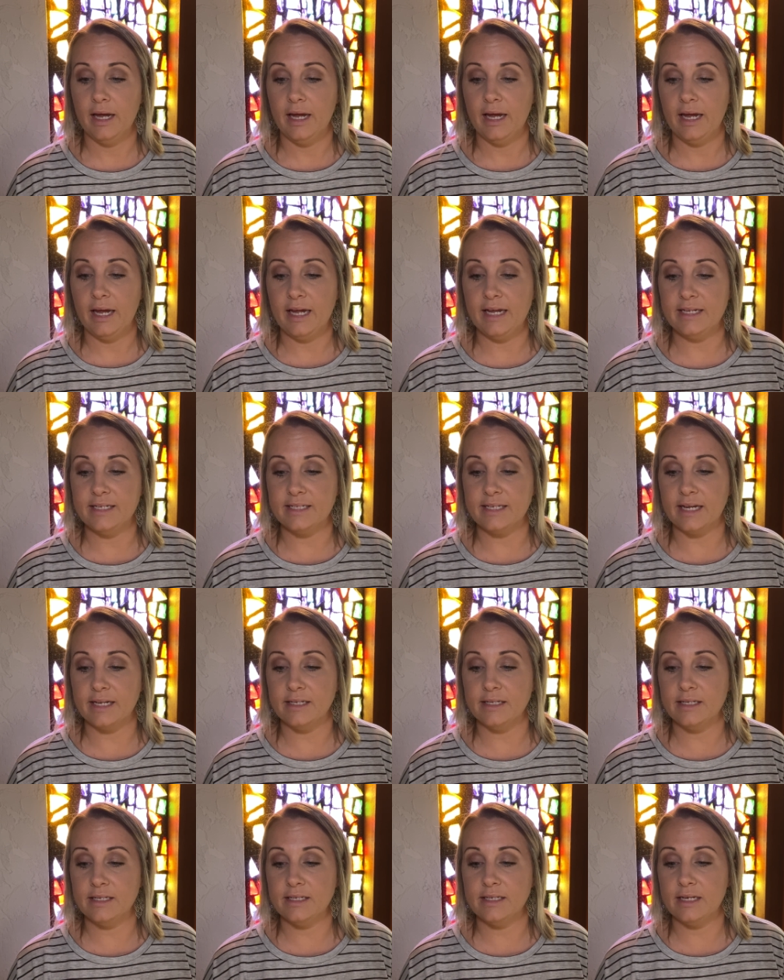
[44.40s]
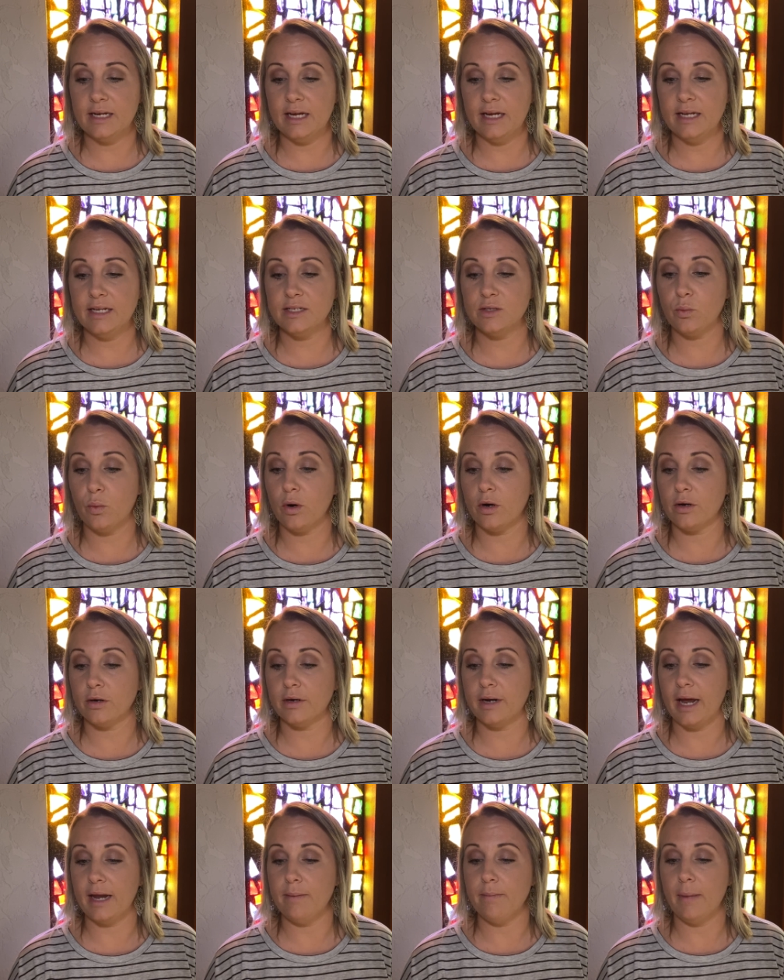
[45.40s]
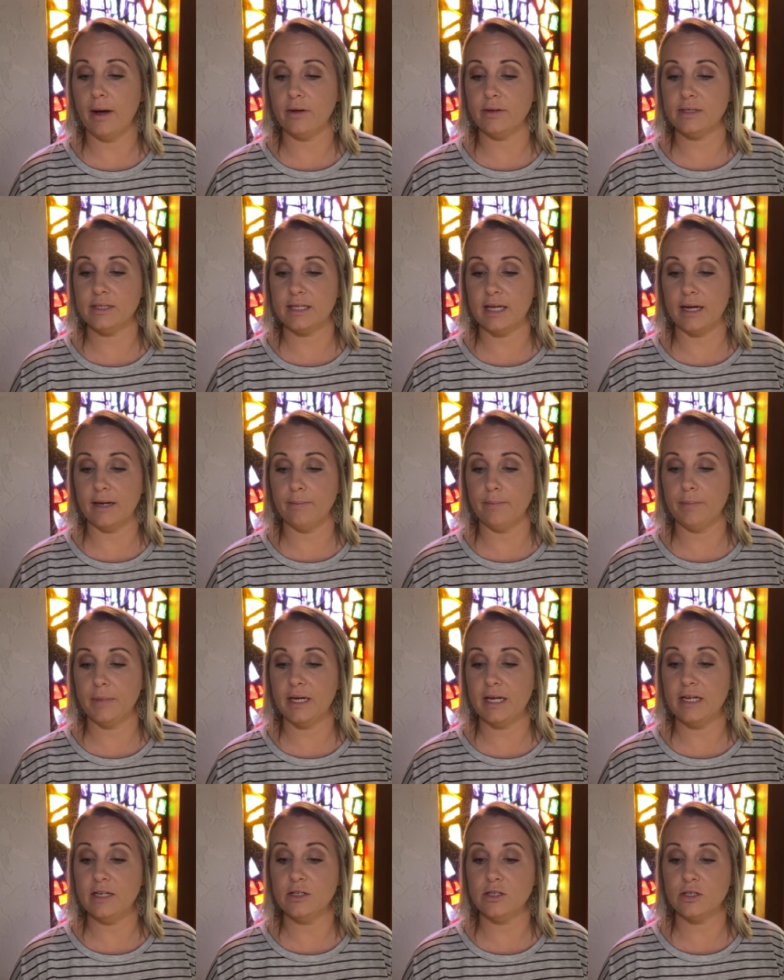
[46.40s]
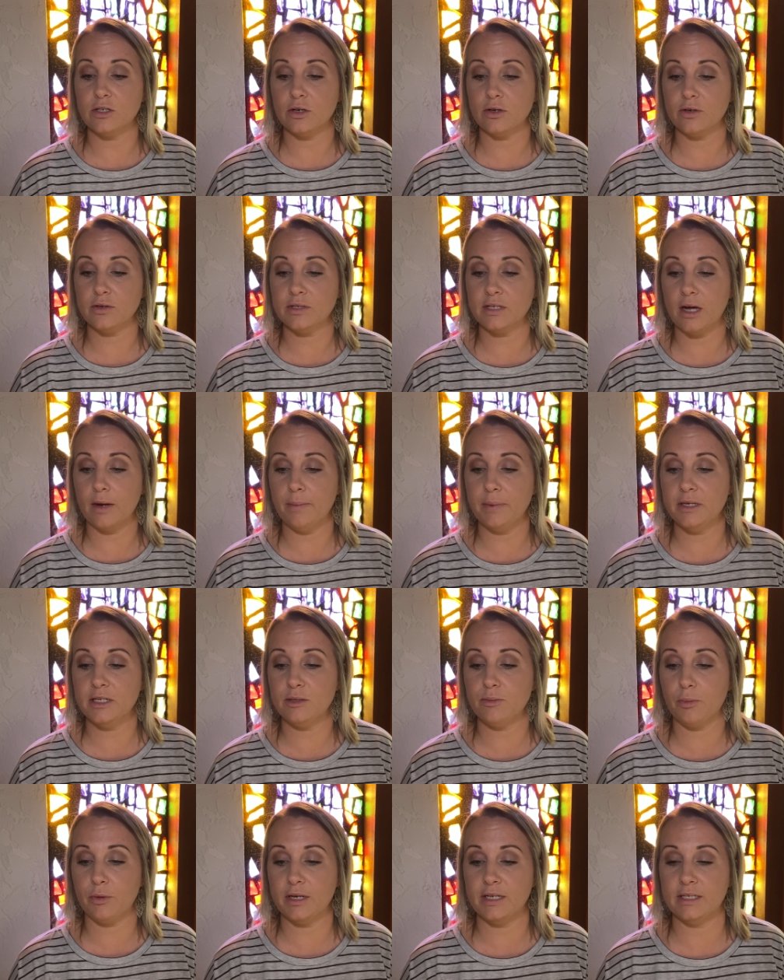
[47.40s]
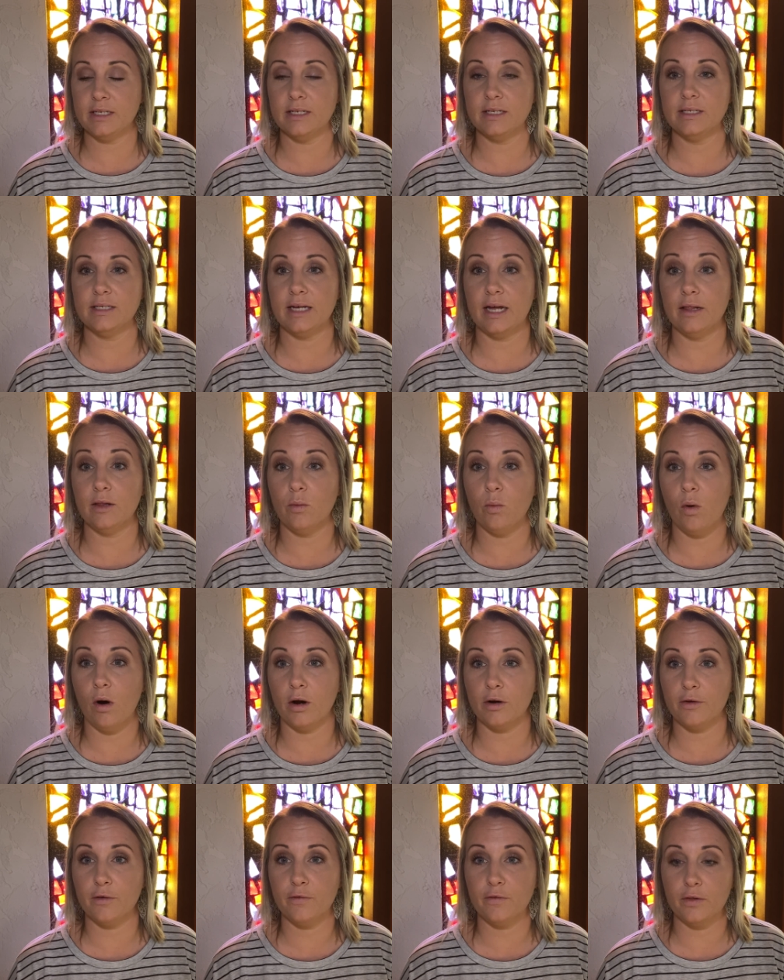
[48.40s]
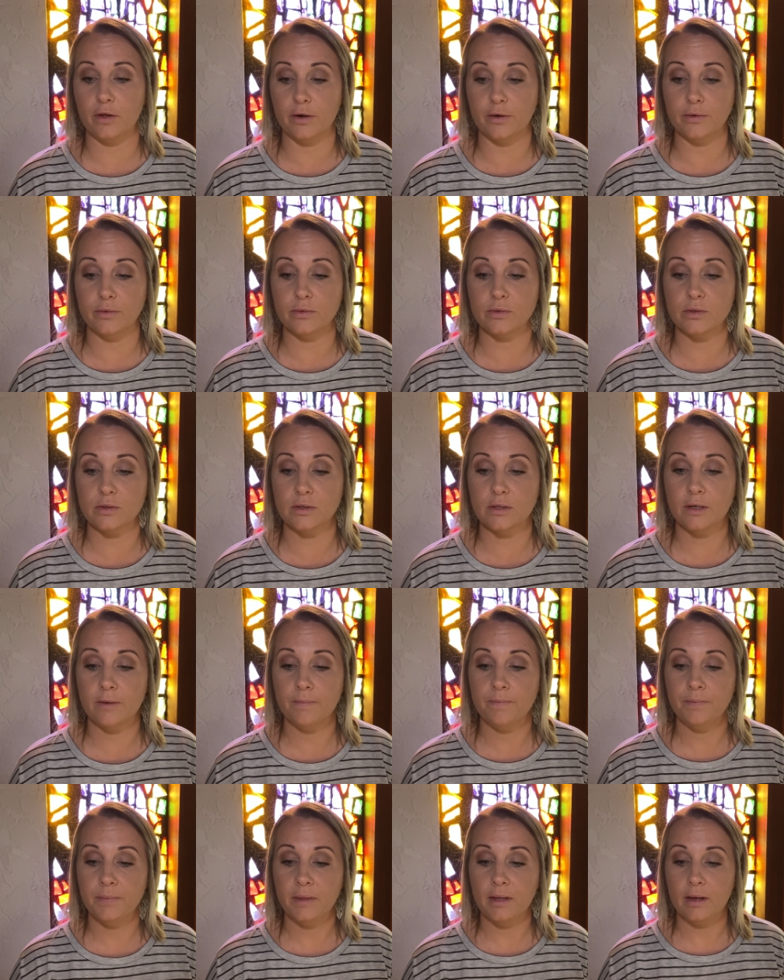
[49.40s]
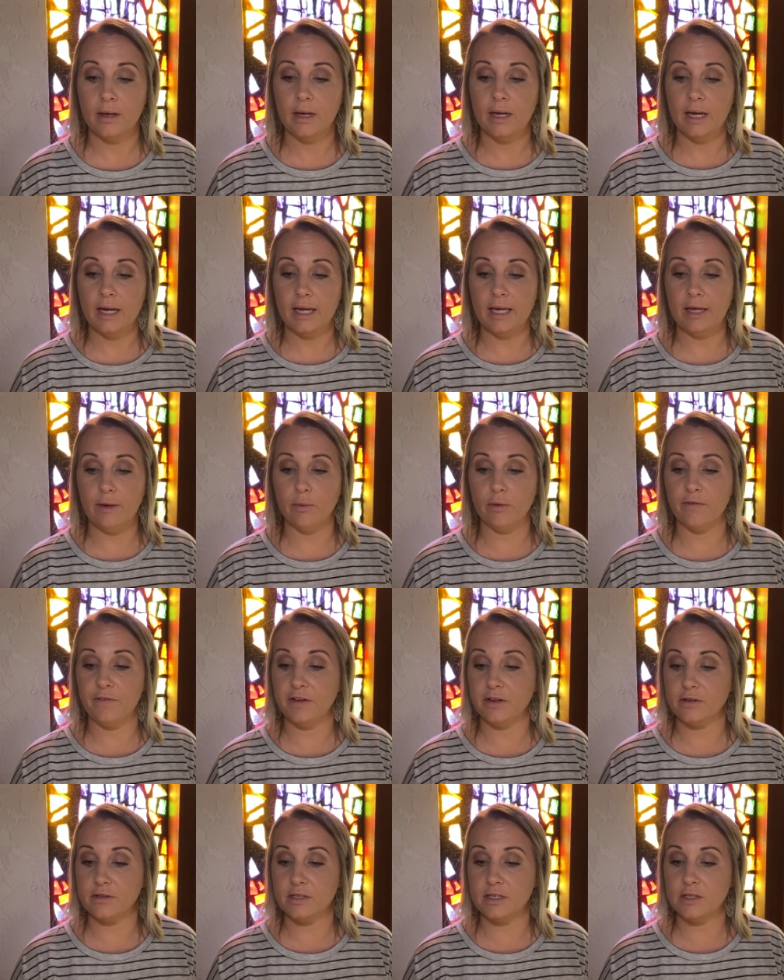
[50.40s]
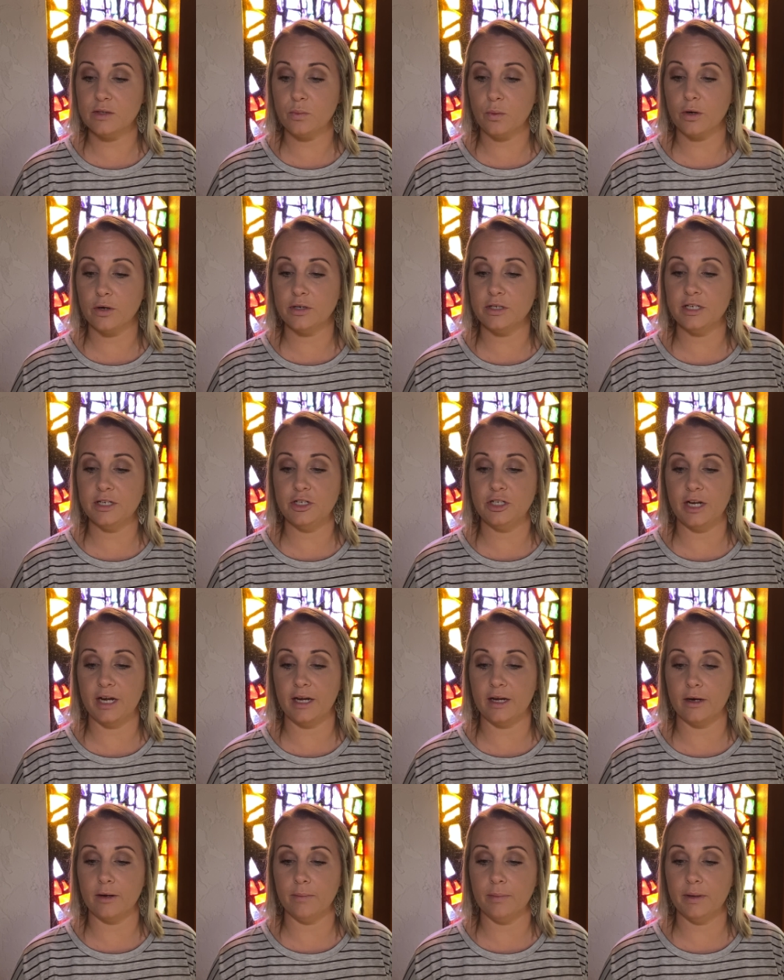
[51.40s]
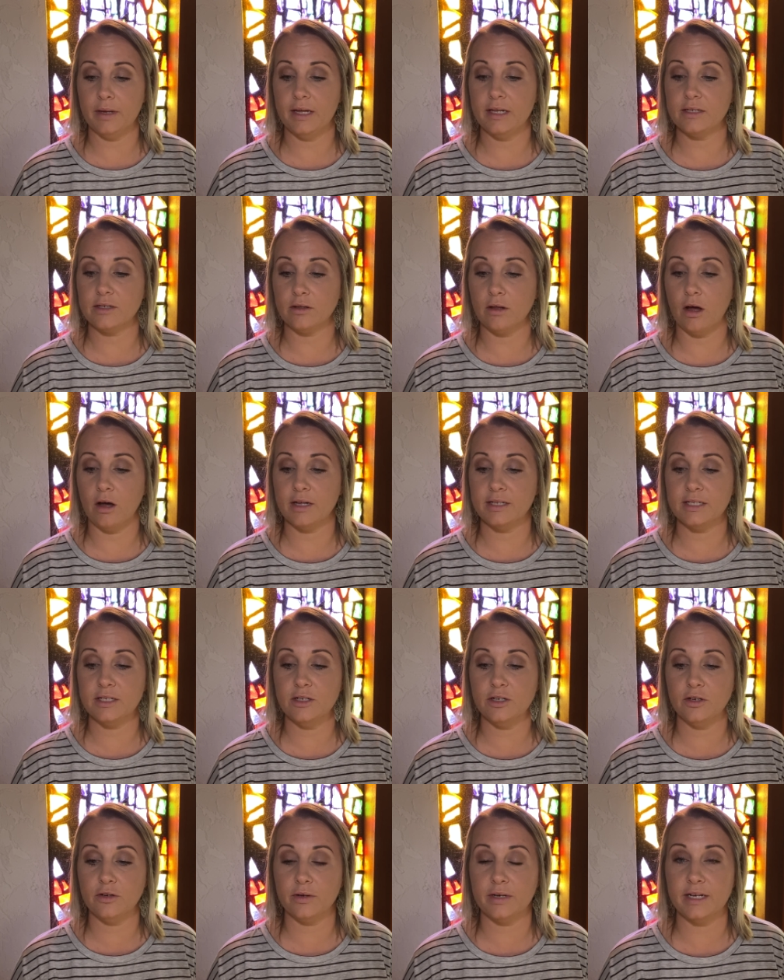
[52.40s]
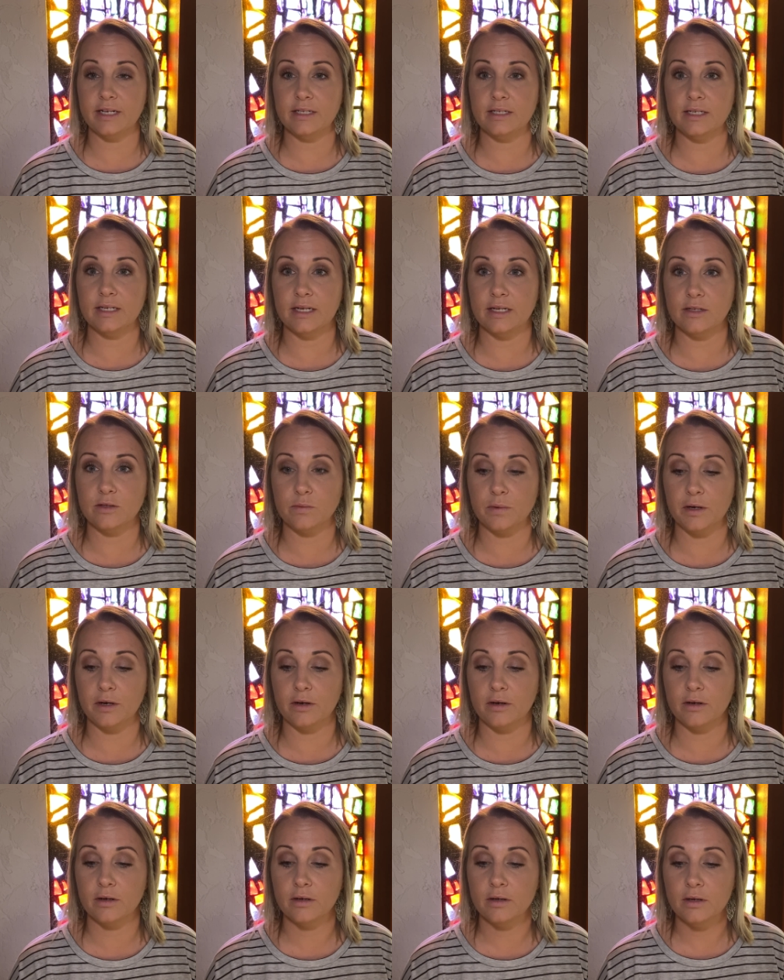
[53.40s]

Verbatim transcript: He sends his word and melts them. He stirs up his breezes and the water flows. He reveals his word to Jacob, his laws and decrees to Israel.